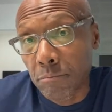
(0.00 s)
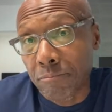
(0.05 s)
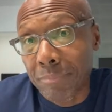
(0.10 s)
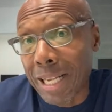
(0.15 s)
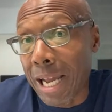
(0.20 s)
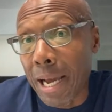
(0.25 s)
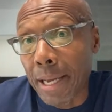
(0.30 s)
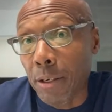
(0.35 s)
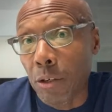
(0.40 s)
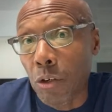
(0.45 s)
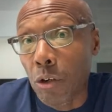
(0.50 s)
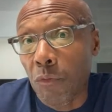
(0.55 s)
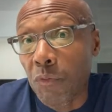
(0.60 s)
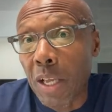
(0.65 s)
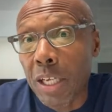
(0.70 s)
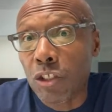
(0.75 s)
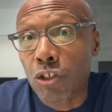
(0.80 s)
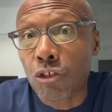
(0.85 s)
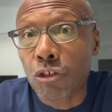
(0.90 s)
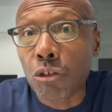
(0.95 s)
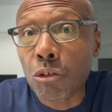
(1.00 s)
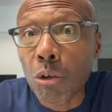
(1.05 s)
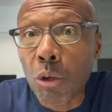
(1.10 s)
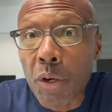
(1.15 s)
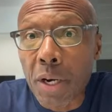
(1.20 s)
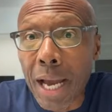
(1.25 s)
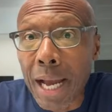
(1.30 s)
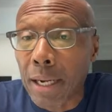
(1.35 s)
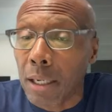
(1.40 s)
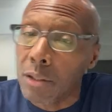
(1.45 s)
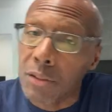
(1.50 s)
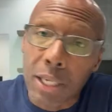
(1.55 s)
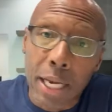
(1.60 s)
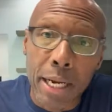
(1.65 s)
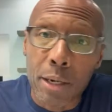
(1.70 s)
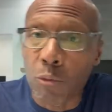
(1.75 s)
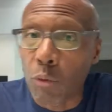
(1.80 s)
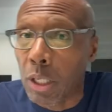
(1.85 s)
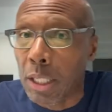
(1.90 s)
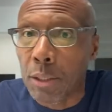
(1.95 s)
Now, I don't know if that's true or not because I
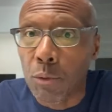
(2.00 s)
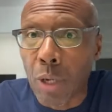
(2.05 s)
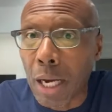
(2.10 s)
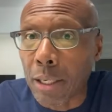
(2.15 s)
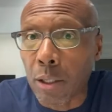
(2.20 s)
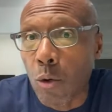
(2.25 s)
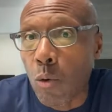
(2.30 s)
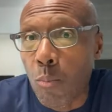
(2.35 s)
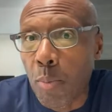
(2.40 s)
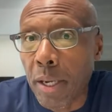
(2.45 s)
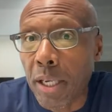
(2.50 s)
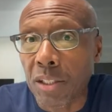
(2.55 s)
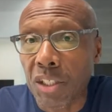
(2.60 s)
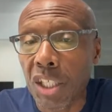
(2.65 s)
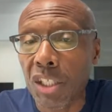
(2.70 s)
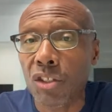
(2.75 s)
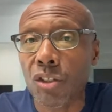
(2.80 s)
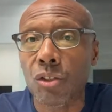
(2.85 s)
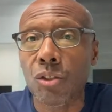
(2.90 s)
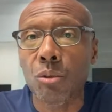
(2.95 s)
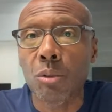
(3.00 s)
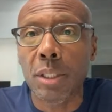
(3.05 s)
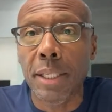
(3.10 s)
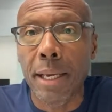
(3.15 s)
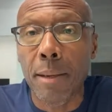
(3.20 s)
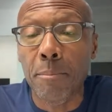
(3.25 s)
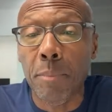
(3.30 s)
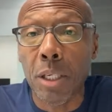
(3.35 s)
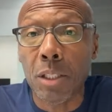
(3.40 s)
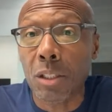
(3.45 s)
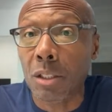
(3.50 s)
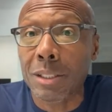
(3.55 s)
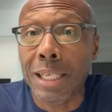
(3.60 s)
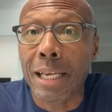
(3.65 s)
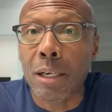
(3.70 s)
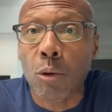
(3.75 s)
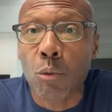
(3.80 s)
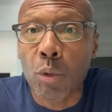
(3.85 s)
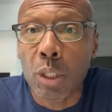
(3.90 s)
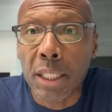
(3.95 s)
ain't really, I don't pay attention to it that much because I
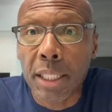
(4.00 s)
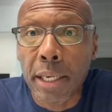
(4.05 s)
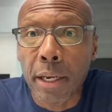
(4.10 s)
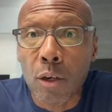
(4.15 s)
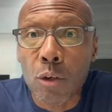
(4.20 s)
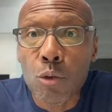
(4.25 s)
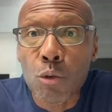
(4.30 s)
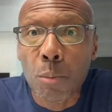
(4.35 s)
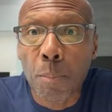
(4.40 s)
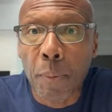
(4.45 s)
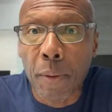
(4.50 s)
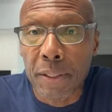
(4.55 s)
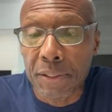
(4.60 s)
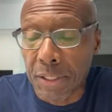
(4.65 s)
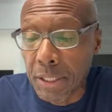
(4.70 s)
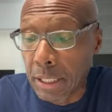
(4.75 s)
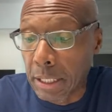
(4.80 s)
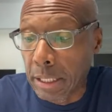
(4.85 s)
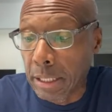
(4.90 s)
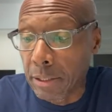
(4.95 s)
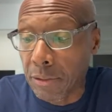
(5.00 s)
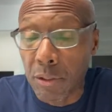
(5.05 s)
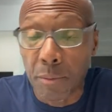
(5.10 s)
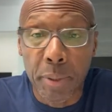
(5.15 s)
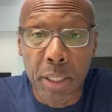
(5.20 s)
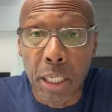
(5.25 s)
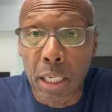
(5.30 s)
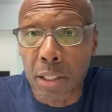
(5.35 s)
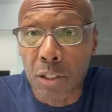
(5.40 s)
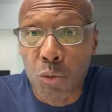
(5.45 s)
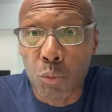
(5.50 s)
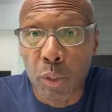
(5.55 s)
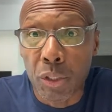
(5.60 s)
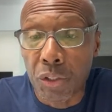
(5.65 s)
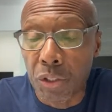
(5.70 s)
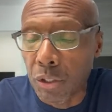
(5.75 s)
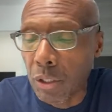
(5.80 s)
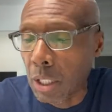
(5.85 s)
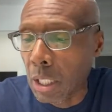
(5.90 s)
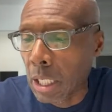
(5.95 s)
don't really care who the president is, to be honest with
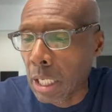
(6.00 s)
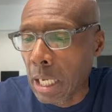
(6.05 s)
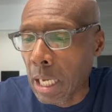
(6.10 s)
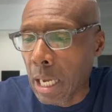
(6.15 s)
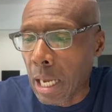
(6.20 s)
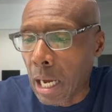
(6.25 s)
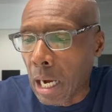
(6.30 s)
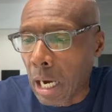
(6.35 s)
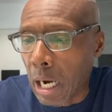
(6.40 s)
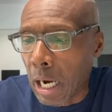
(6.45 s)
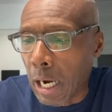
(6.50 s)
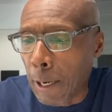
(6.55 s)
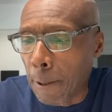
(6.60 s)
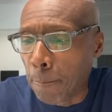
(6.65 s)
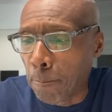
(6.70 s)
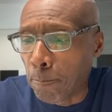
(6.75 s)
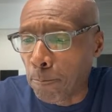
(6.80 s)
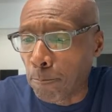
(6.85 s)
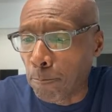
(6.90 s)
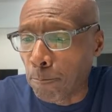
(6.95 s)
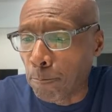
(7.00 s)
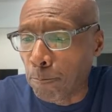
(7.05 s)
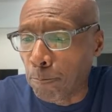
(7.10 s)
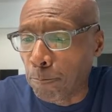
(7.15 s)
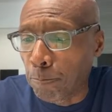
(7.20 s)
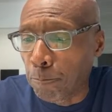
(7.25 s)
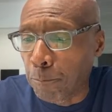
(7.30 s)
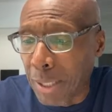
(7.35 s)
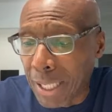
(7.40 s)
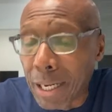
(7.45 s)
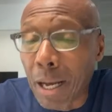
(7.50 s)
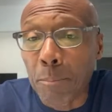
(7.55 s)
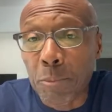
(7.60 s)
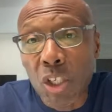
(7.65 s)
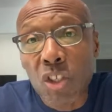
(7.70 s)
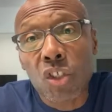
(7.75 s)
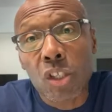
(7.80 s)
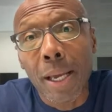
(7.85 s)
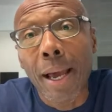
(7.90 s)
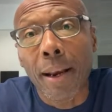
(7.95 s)
you. Um, but I'm
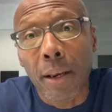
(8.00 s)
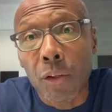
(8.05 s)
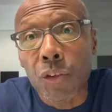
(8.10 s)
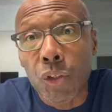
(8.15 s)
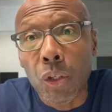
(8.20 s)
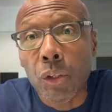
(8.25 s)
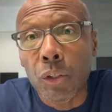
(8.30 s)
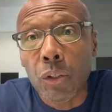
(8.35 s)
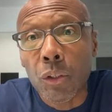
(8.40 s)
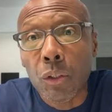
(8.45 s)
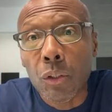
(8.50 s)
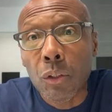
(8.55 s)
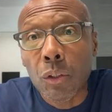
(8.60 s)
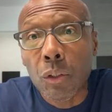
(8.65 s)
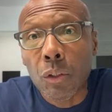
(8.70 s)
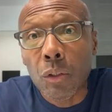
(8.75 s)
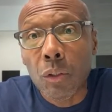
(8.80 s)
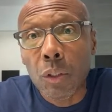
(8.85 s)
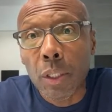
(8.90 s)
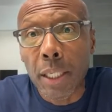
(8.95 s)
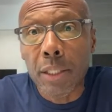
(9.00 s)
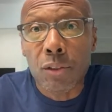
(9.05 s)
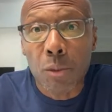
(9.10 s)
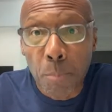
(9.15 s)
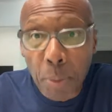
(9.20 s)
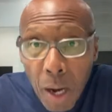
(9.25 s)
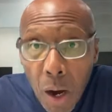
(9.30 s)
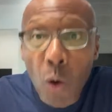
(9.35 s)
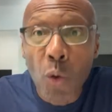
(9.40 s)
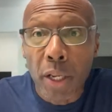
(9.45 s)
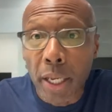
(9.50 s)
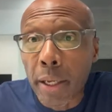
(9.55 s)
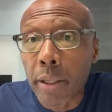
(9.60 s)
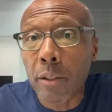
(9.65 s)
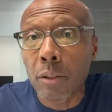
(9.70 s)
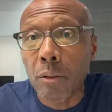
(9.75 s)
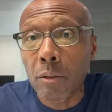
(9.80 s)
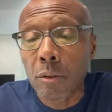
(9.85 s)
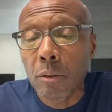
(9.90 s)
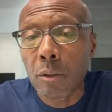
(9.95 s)
just telling you, his opponent
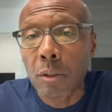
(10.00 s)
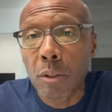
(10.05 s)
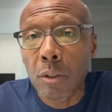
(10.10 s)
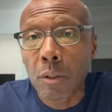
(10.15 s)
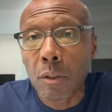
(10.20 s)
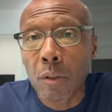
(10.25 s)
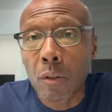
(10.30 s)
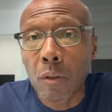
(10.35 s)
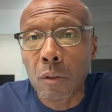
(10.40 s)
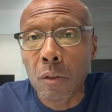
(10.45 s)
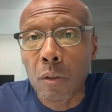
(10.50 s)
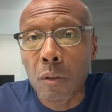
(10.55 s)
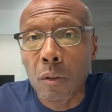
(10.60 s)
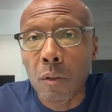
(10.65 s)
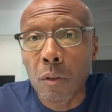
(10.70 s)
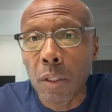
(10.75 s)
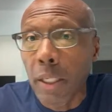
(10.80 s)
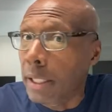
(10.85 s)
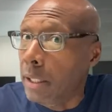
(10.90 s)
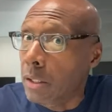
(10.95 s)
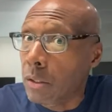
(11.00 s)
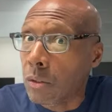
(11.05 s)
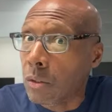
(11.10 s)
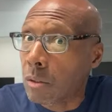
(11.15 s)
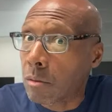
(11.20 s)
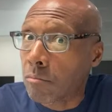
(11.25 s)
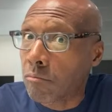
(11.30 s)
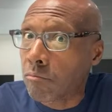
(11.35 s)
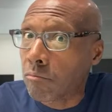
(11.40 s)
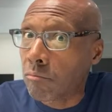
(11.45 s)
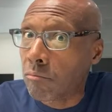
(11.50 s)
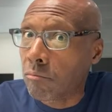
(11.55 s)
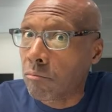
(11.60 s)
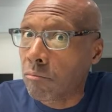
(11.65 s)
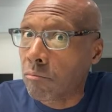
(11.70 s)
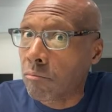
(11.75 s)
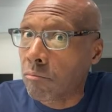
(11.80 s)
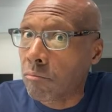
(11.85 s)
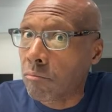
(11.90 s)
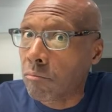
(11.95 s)
is
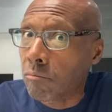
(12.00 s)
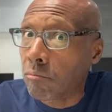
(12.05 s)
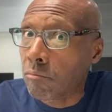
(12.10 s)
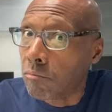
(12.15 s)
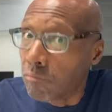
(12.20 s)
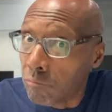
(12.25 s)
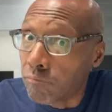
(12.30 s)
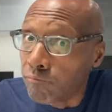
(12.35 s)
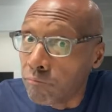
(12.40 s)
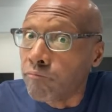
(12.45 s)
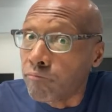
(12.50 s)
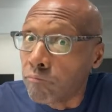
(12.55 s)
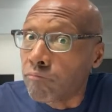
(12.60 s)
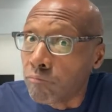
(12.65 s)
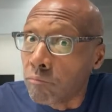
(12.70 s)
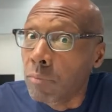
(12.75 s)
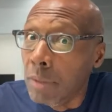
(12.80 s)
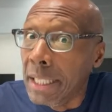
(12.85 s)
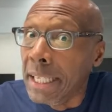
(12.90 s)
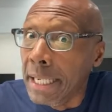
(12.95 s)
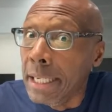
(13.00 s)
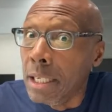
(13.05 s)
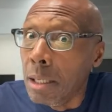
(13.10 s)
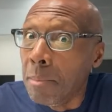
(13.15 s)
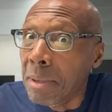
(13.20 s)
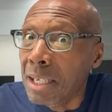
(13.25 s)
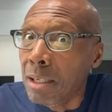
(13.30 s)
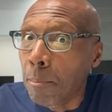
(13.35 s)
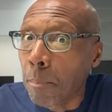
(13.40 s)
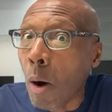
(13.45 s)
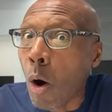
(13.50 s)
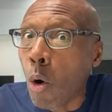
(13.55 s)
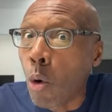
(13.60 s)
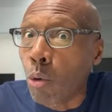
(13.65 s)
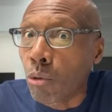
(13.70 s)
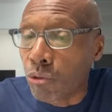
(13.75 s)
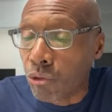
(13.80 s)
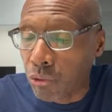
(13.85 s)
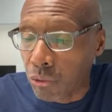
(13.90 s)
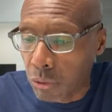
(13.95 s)
leading him in the
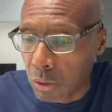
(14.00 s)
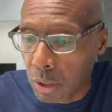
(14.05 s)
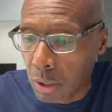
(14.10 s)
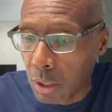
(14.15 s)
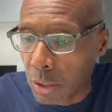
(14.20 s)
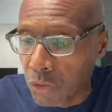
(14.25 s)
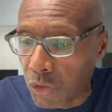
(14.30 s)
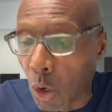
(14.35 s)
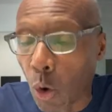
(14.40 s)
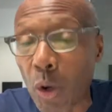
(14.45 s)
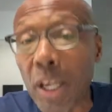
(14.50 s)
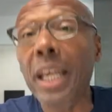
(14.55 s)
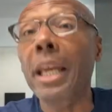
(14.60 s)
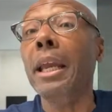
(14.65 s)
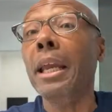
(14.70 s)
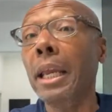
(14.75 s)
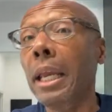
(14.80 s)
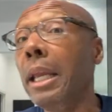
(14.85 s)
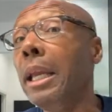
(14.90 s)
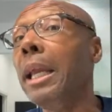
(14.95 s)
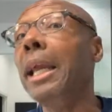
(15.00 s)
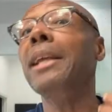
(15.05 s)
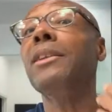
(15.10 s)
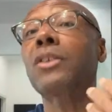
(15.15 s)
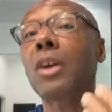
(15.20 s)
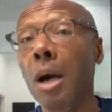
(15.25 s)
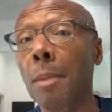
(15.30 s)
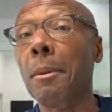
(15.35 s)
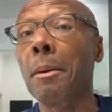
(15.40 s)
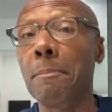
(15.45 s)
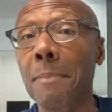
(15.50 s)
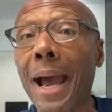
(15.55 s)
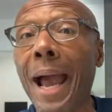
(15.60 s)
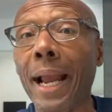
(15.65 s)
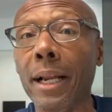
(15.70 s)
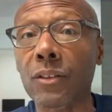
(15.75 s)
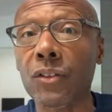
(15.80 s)
polls. So he, he he's coming back